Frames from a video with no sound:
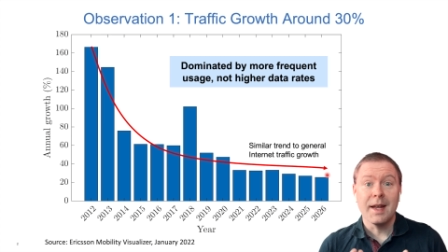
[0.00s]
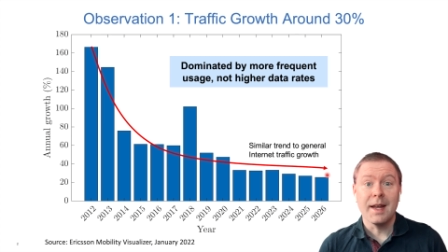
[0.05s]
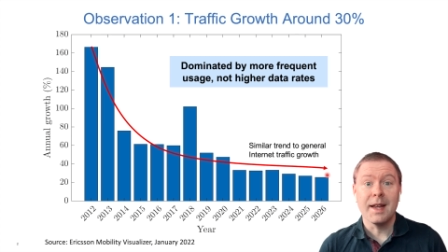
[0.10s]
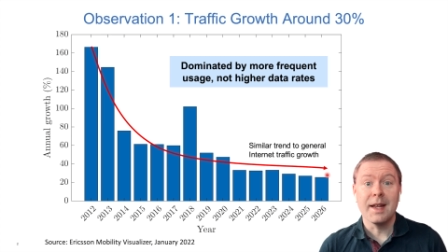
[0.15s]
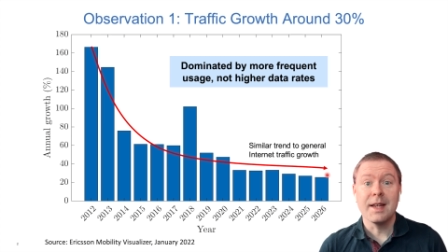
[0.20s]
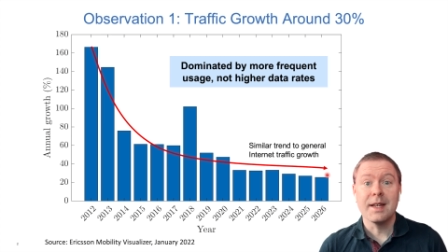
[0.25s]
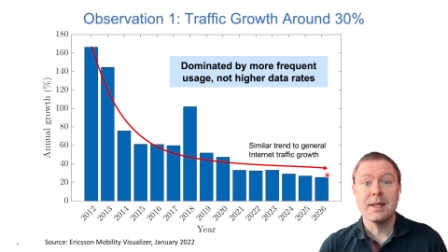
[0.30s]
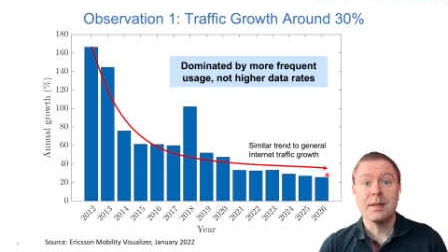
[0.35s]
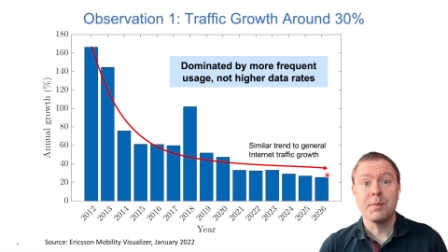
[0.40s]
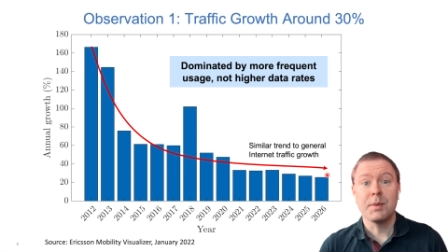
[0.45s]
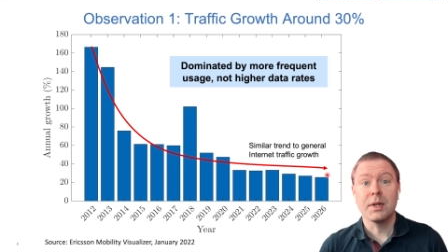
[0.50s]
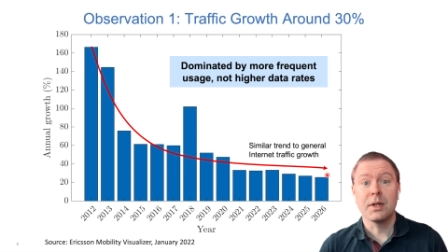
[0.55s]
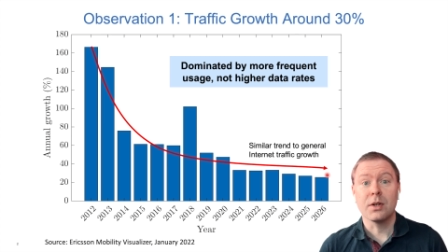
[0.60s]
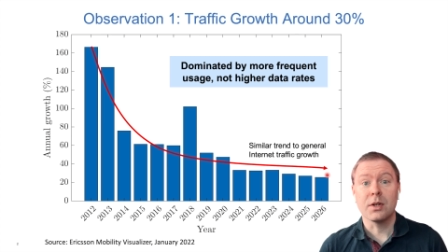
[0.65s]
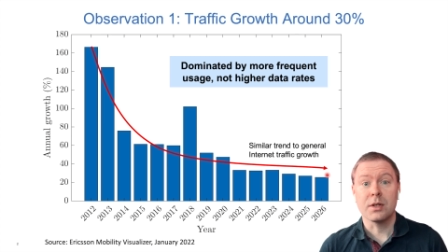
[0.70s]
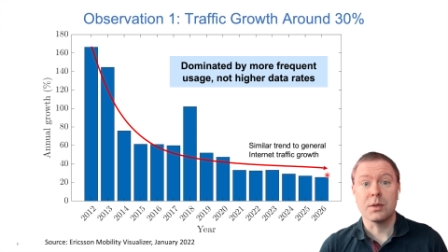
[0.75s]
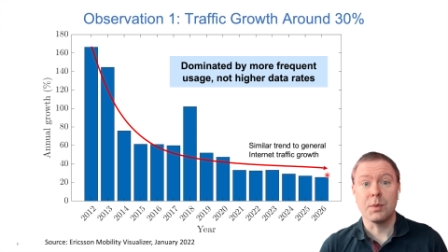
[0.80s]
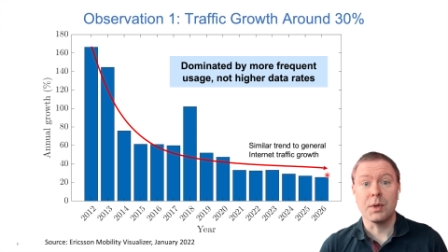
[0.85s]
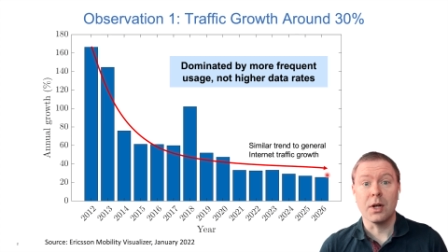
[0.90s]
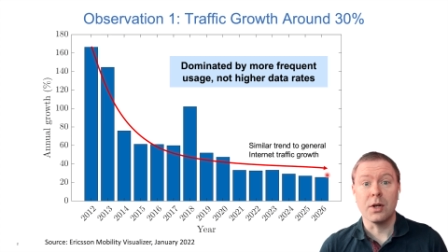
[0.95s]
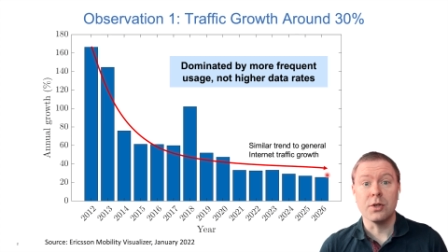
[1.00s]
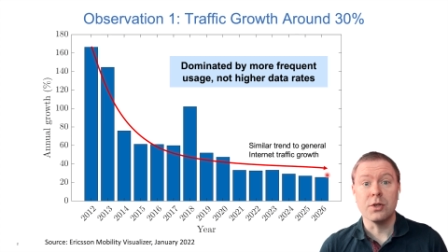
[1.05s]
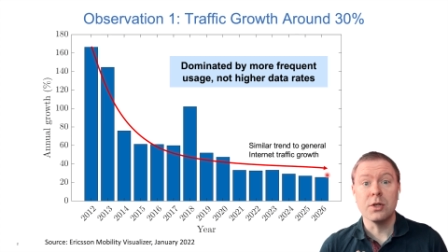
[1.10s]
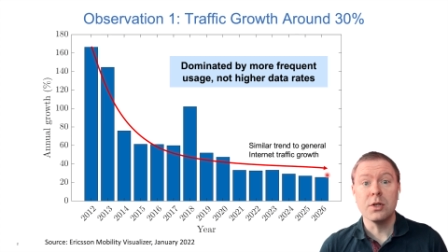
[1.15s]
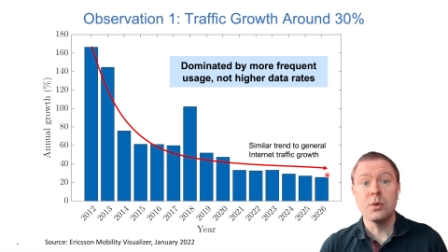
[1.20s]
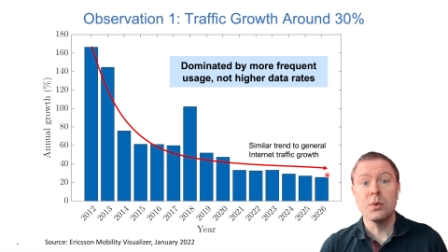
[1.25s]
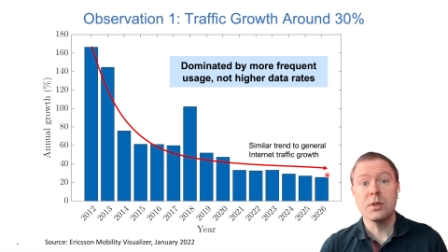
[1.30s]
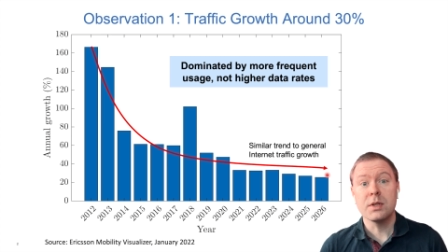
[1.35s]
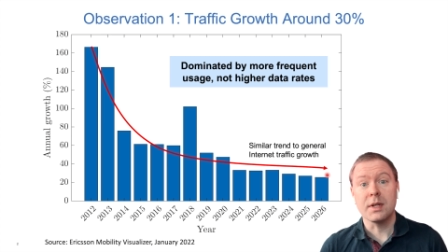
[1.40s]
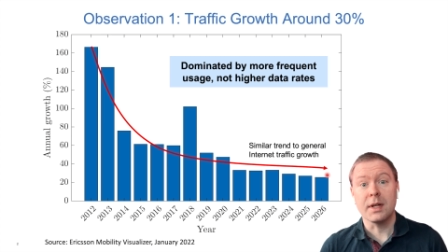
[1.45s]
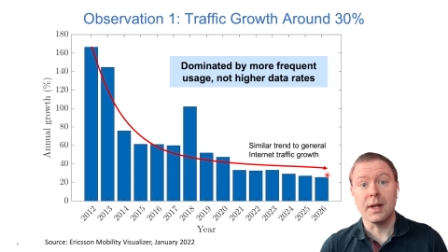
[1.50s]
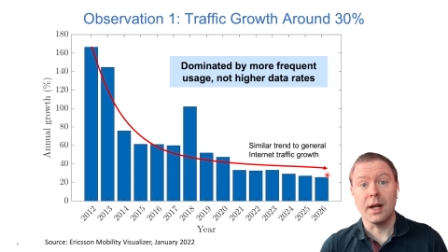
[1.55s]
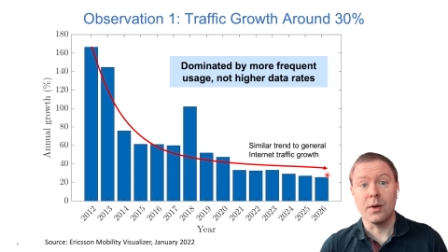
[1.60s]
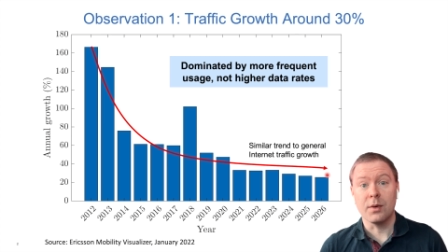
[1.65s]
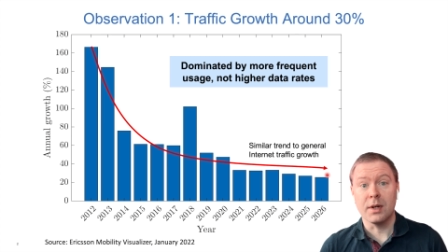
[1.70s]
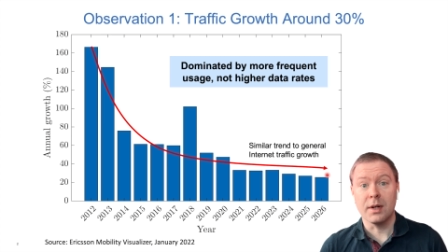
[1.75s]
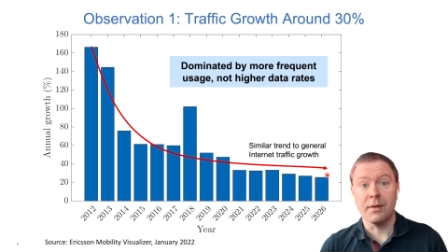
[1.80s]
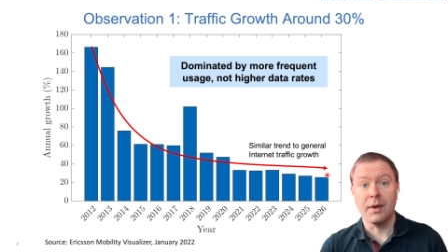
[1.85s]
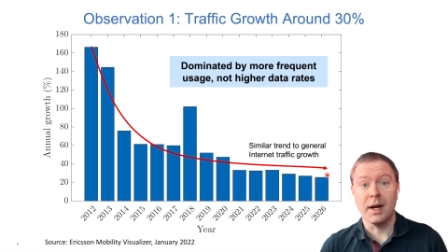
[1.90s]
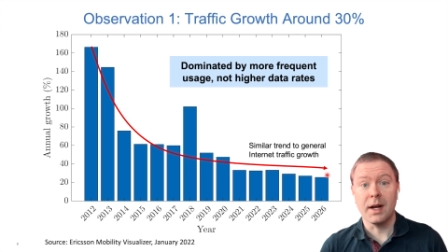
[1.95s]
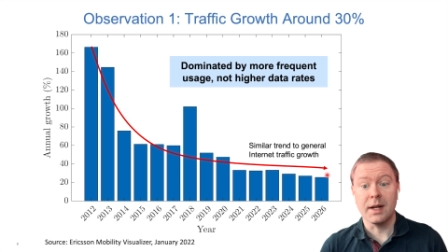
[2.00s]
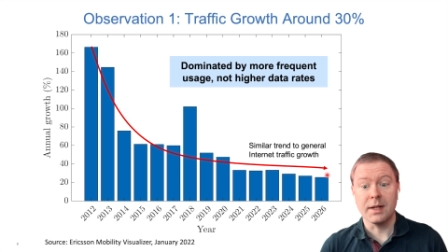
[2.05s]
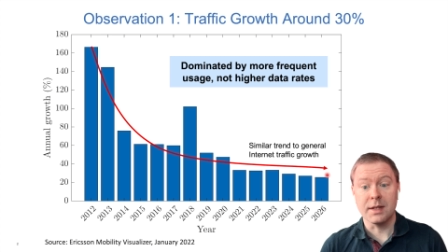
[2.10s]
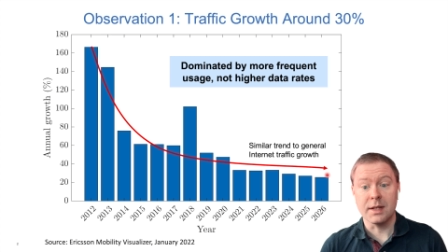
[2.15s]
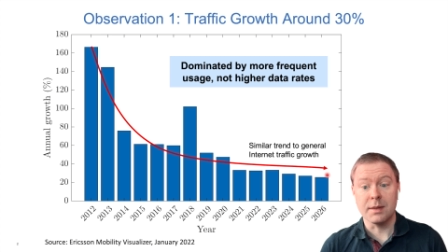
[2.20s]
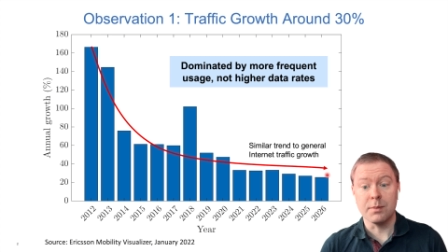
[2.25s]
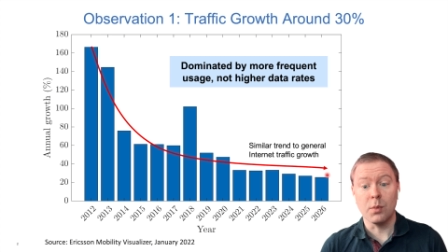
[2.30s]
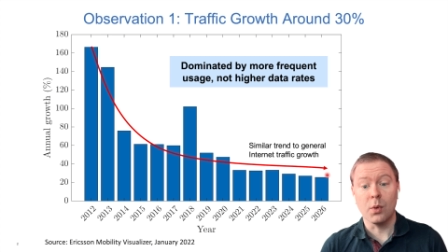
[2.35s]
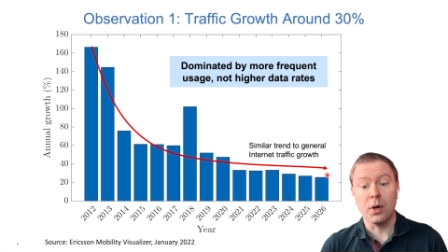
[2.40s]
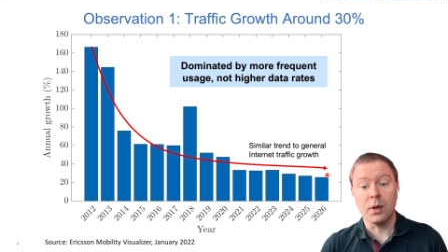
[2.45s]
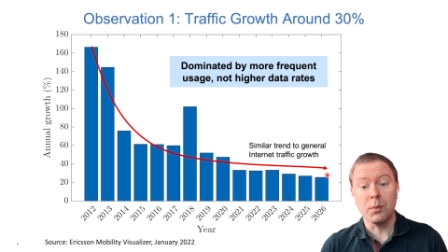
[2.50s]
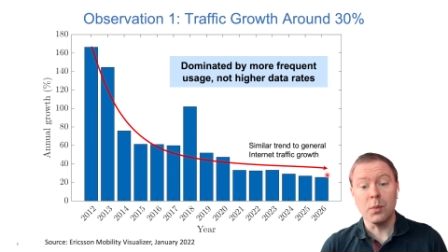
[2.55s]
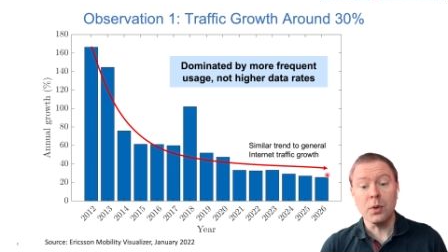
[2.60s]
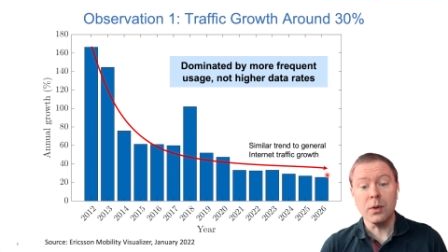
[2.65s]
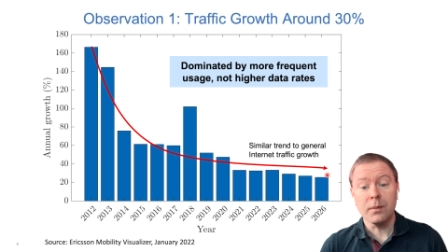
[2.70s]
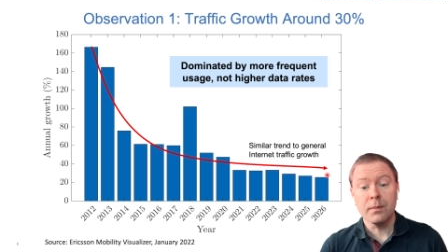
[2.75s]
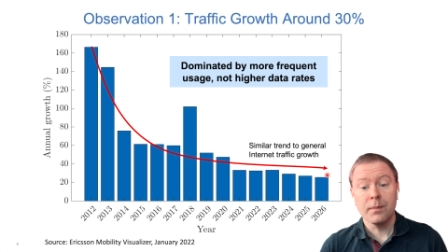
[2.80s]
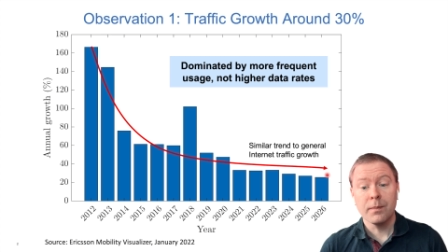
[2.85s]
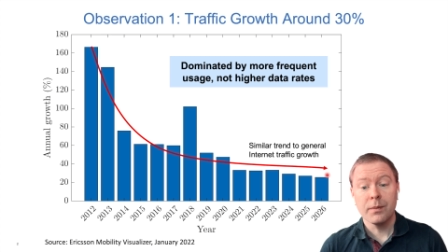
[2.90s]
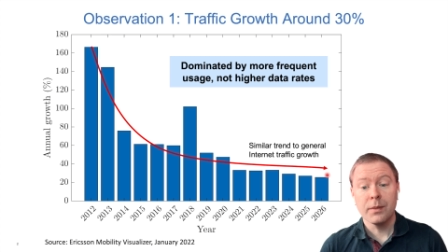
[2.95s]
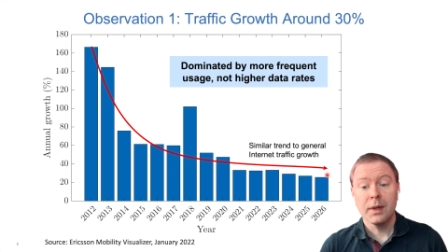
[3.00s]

is because we are using our devices more and more